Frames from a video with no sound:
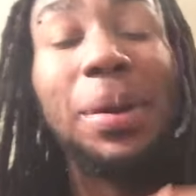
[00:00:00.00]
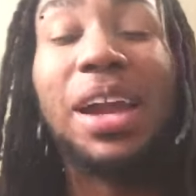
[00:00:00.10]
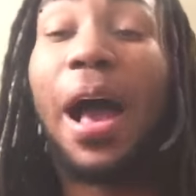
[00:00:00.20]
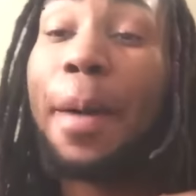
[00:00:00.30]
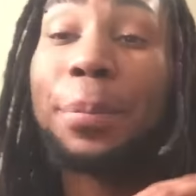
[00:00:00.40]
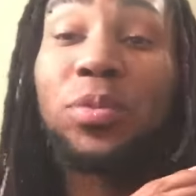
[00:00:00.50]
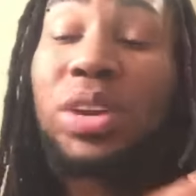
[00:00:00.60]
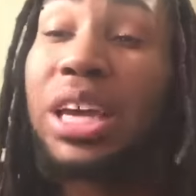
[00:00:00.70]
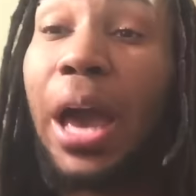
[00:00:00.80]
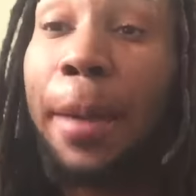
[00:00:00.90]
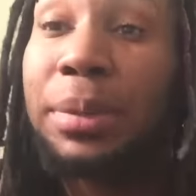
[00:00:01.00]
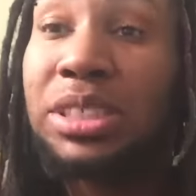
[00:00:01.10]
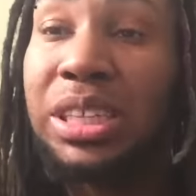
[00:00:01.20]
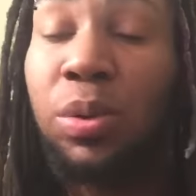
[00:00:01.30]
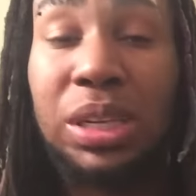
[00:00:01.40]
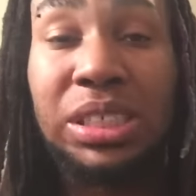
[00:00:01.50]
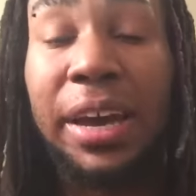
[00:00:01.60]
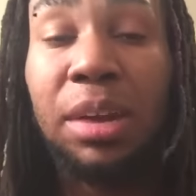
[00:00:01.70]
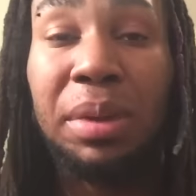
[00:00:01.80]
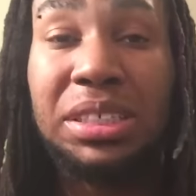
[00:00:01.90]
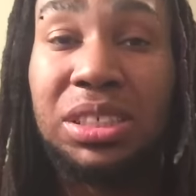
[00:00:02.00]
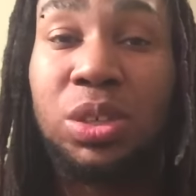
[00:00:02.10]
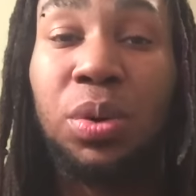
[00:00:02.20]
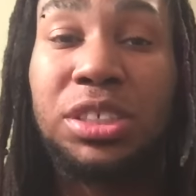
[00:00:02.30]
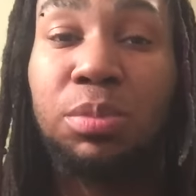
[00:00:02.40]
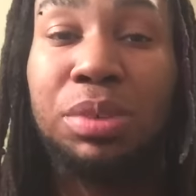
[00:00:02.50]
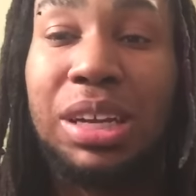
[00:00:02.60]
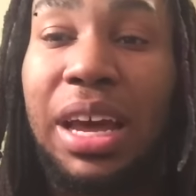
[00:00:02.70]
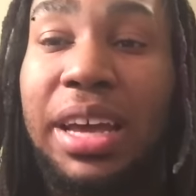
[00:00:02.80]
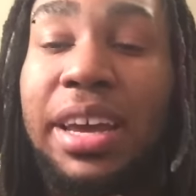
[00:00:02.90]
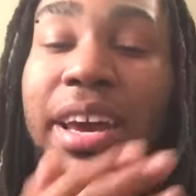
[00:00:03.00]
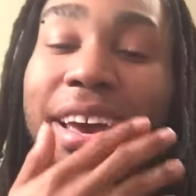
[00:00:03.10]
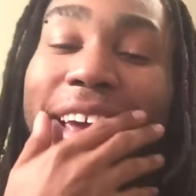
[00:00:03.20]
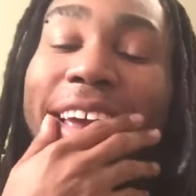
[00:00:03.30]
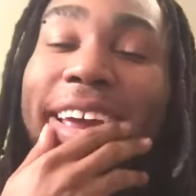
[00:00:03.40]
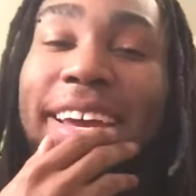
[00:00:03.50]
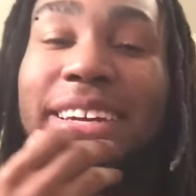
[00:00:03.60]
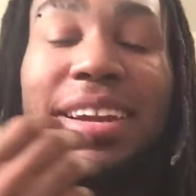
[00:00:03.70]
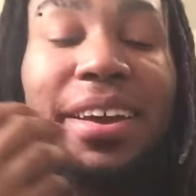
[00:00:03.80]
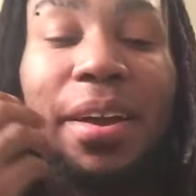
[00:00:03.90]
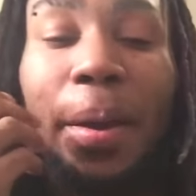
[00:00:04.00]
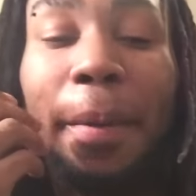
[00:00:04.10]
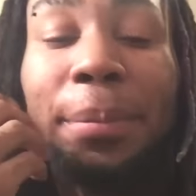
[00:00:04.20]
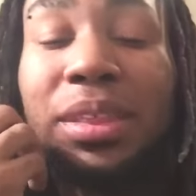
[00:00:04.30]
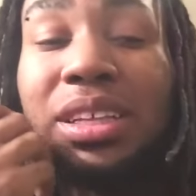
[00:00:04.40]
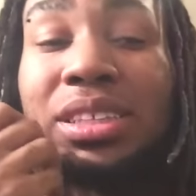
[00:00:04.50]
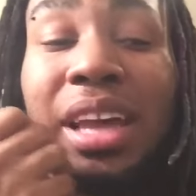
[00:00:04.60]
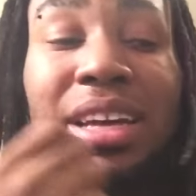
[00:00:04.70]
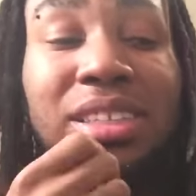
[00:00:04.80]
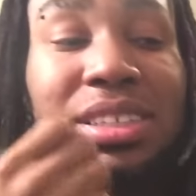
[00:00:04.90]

but i'm really hyped to see what this animation is going to be like and like